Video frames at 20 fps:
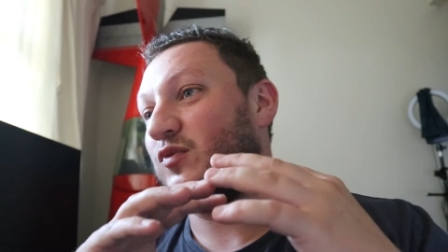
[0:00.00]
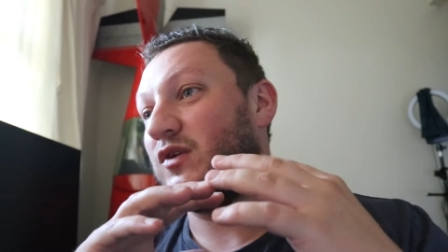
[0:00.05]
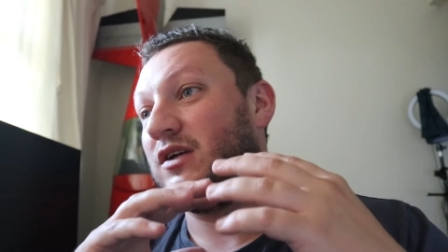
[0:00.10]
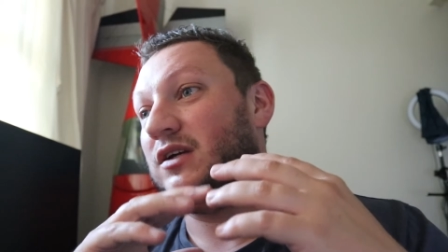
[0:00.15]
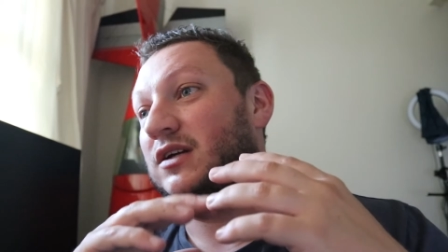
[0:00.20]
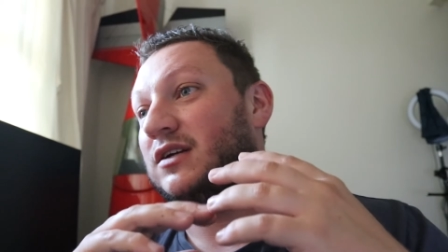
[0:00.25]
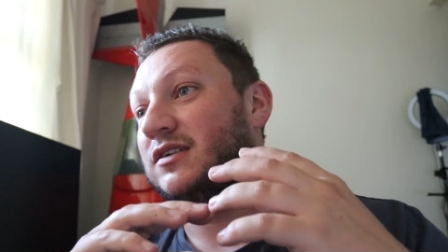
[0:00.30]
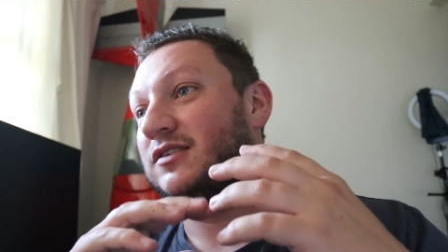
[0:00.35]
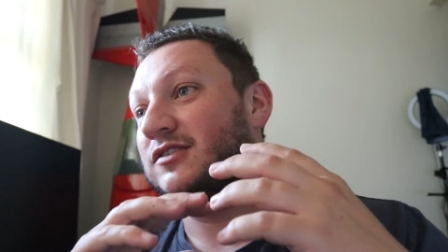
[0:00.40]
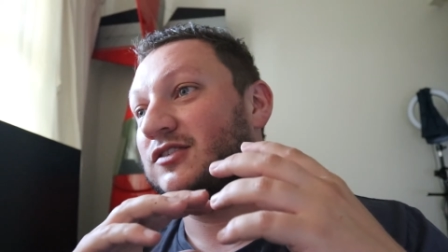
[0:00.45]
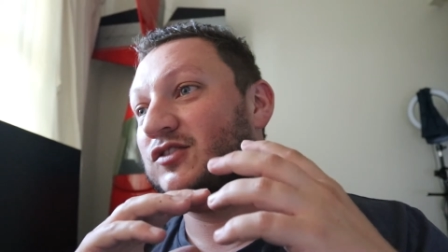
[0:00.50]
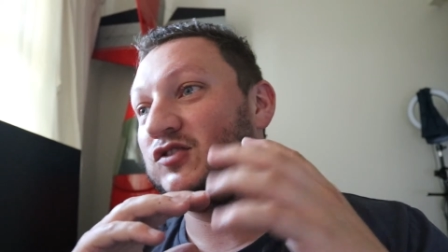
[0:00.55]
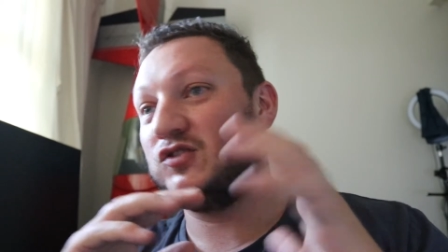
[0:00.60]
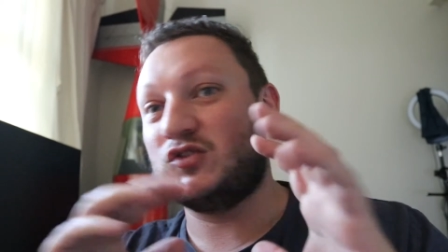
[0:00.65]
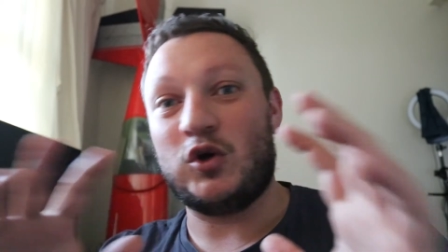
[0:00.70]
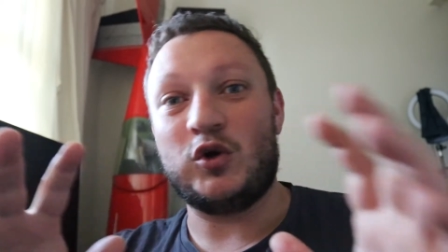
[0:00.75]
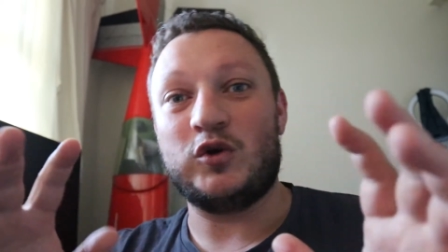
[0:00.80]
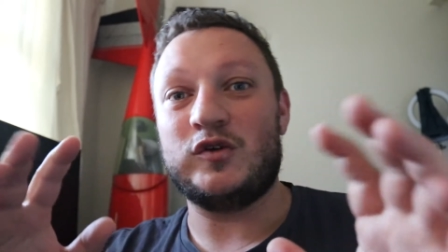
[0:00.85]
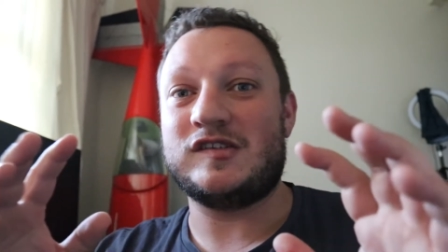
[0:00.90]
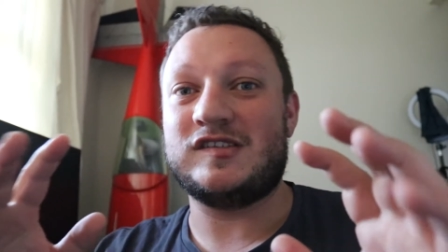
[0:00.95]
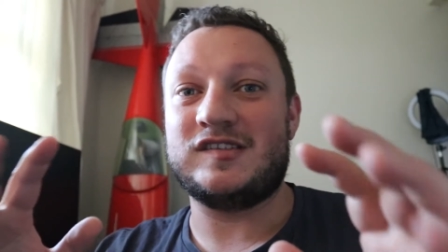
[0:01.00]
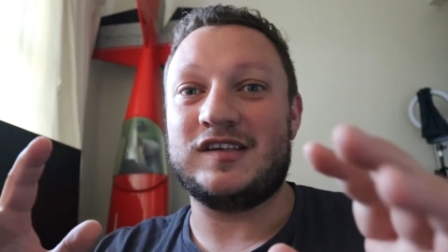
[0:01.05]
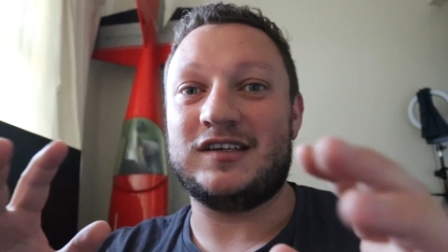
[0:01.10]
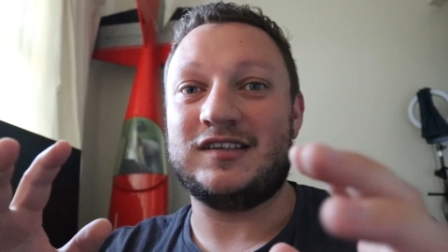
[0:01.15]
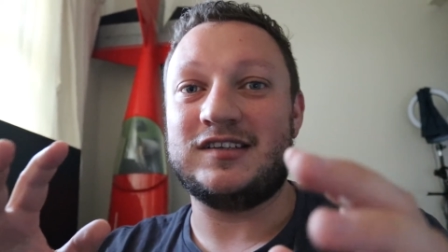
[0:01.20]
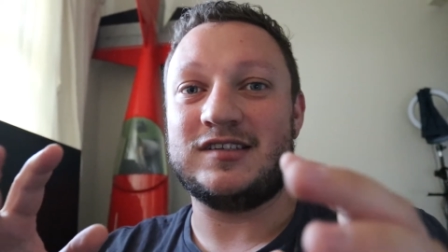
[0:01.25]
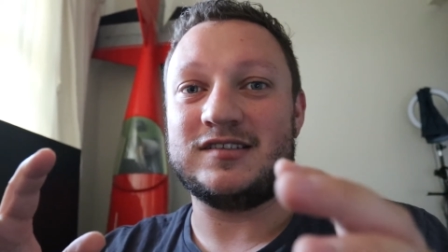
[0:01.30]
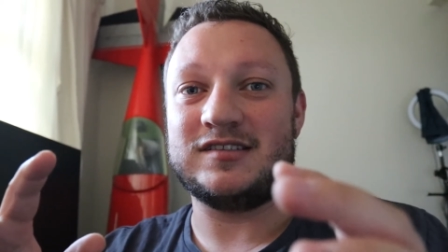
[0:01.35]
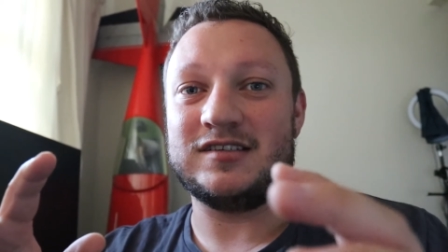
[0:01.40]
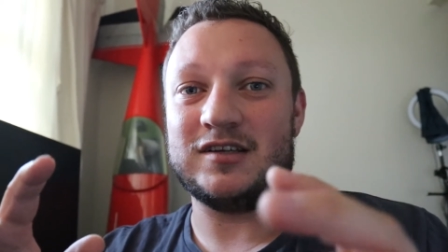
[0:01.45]
be so sick
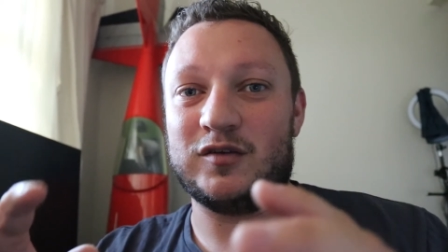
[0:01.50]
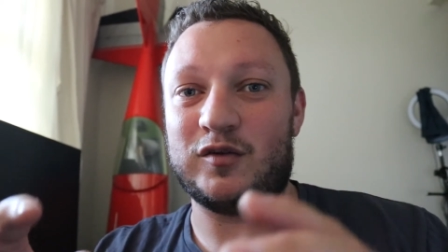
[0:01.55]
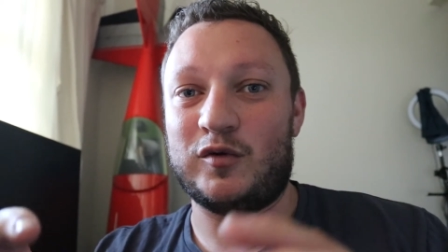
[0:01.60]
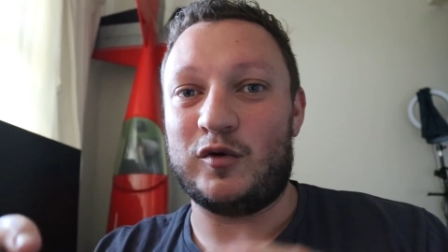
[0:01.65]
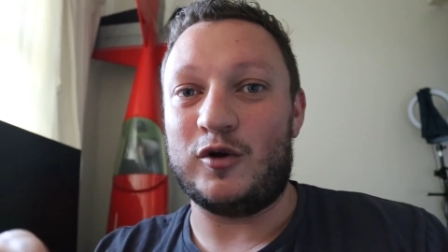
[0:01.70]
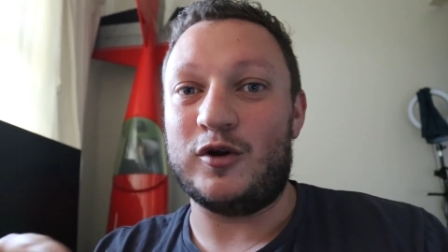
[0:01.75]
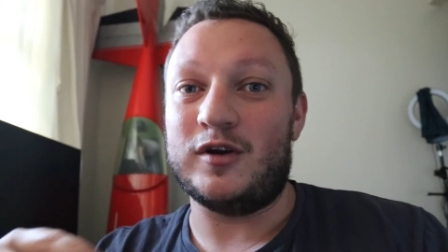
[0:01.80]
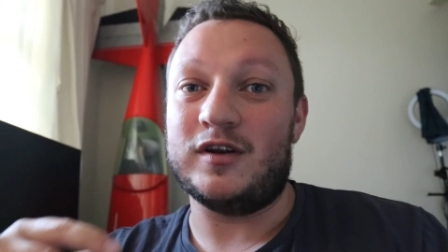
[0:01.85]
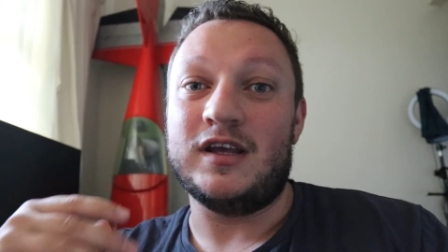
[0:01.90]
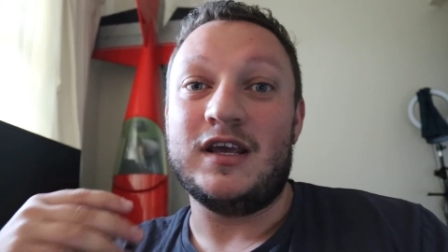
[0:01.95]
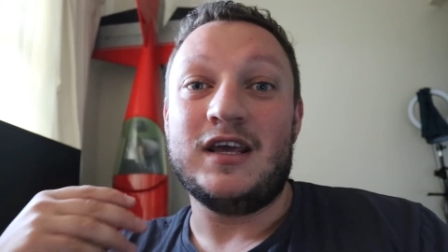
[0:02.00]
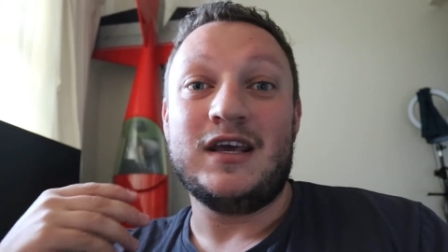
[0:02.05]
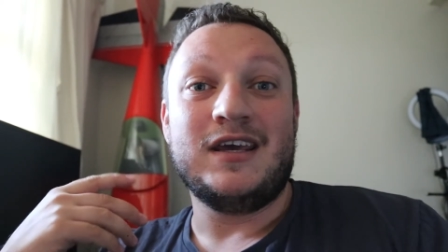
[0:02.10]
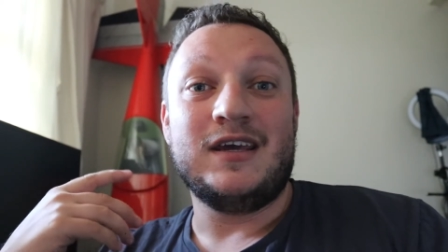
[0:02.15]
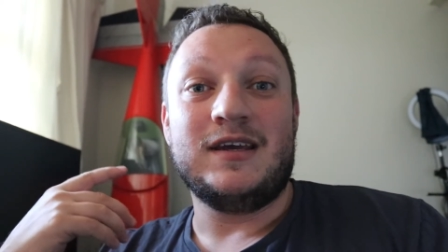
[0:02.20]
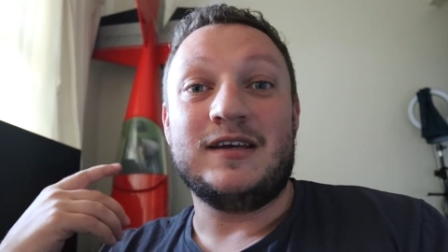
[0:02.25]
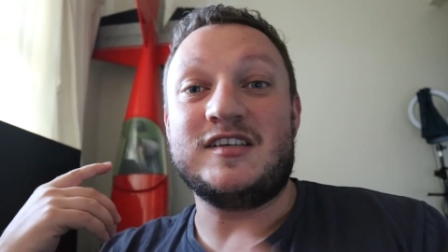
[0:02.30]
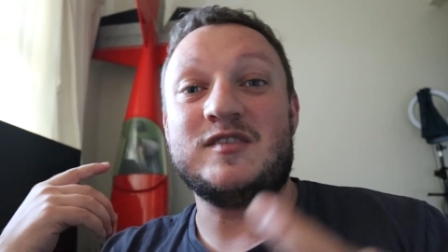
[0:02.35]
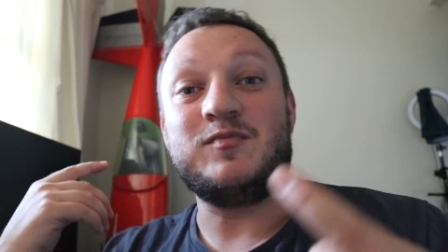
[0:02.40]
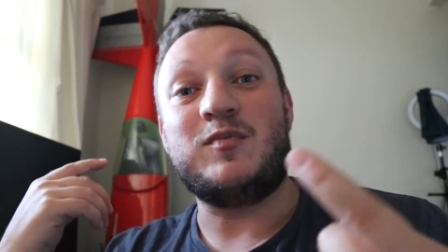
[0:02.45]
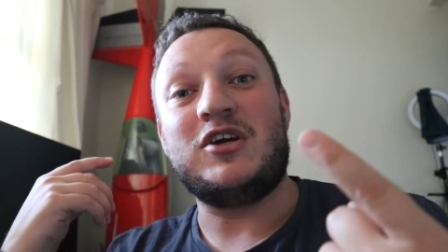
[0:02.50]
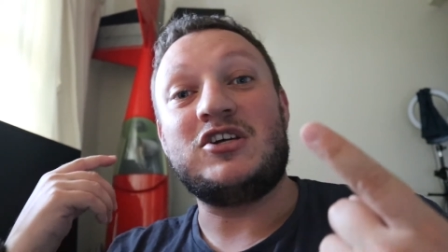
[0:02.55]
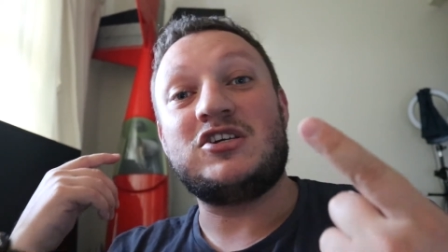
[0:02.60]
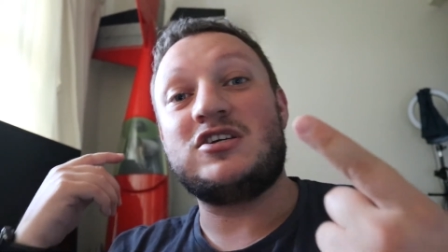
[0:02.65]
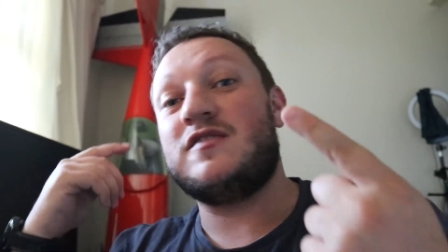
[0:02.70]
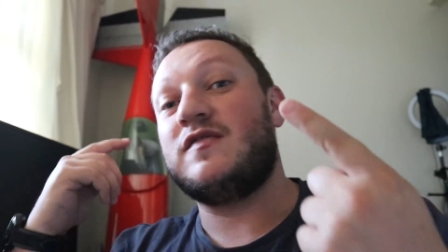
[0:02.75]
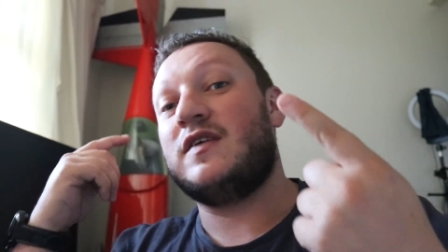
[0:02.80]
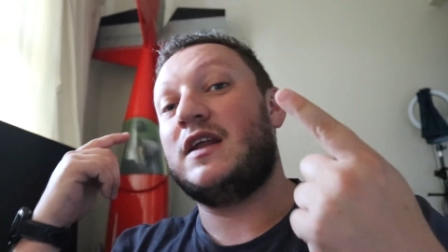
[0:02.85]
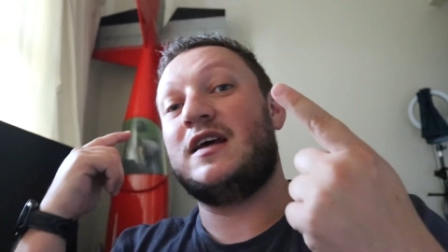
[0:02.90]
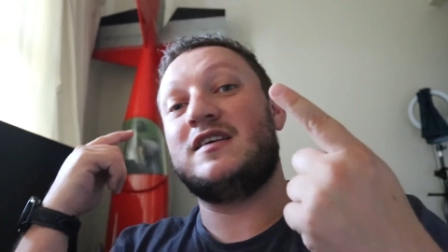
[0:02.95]
to see on the road,
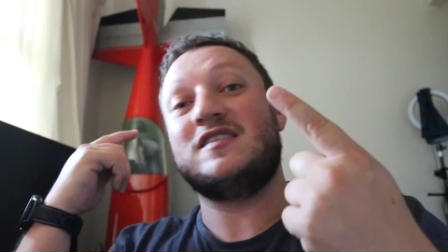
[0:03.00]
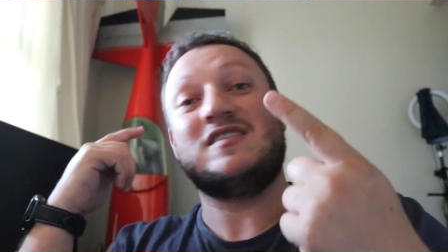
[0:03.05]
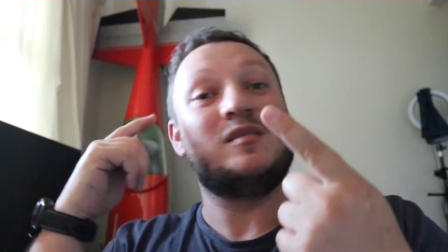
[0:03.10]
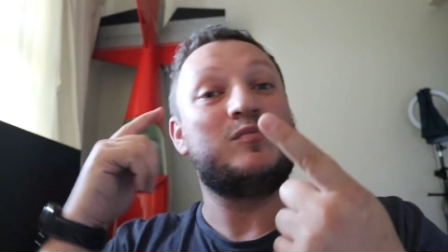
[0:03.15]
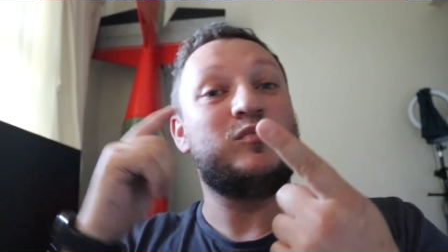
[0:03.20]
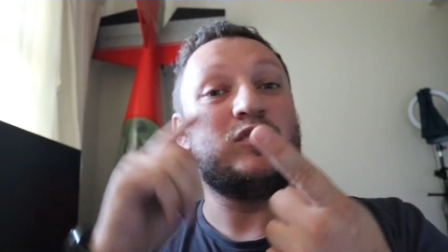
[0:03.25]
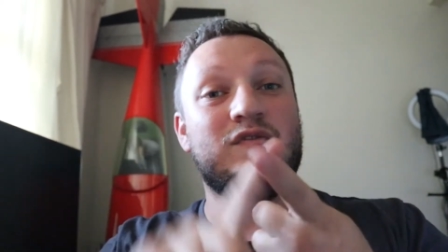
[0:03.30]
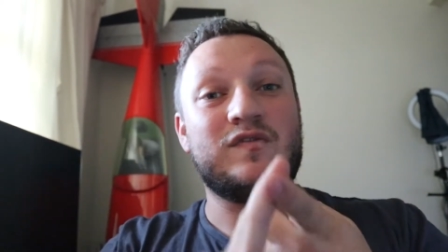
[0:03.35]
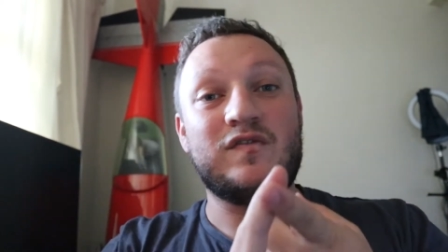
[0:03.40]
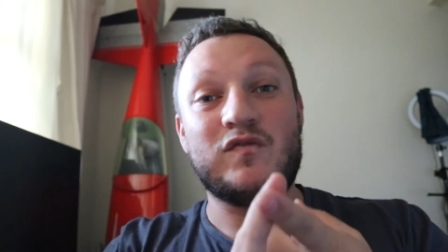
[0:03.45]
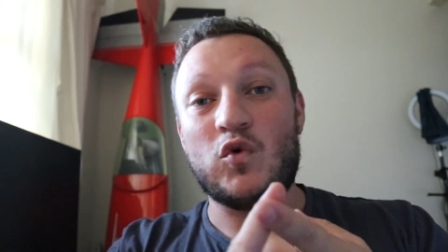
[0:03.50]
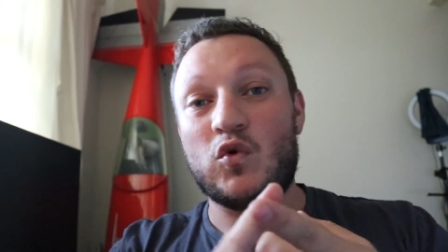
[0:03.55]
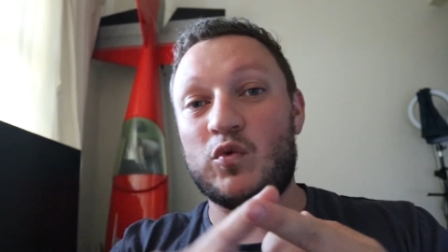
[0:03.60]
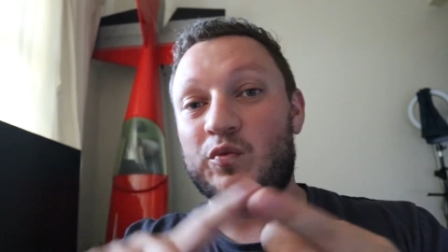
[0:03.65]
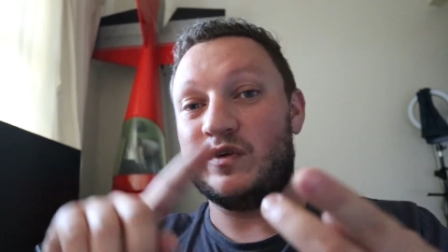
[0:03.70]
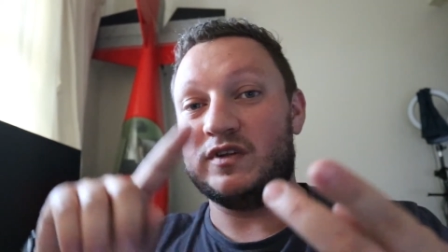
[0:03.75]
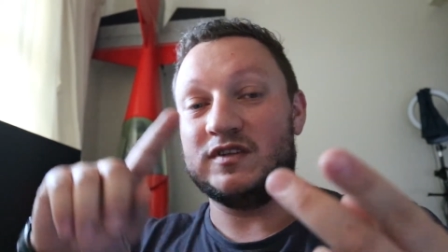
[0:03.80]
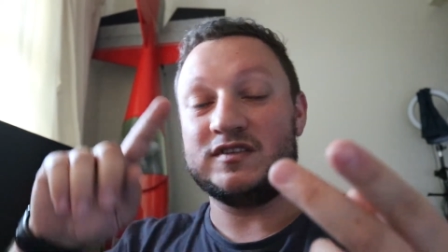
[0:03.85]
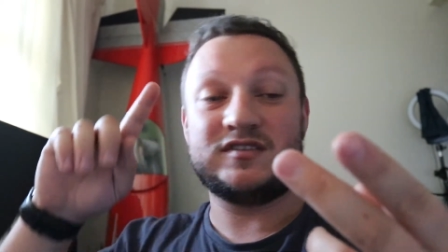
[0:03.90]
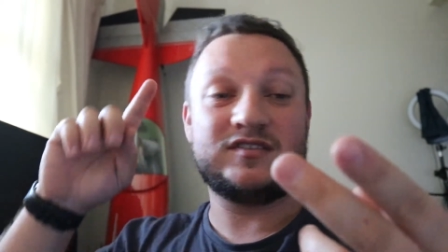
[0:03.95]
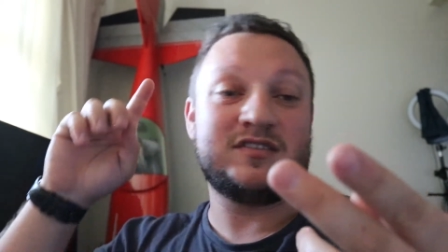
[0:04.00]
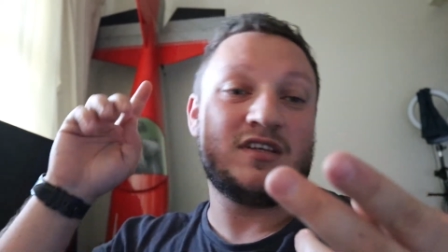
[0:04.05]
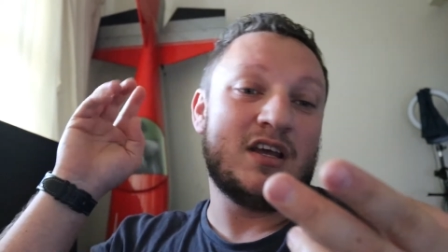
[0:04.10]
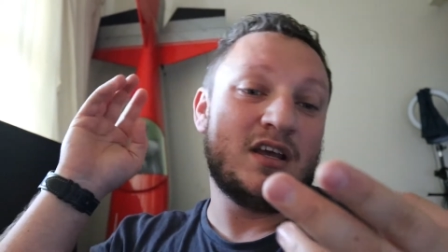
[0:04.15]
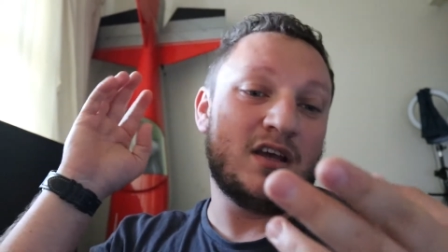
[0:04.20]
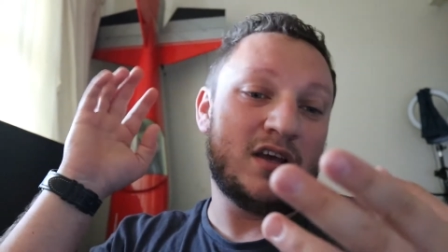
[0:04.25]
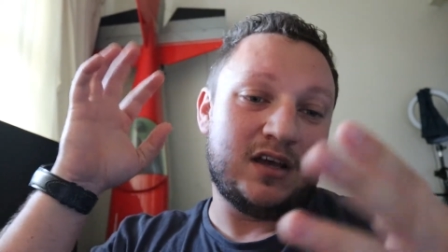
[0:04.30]
especially if it has the performance,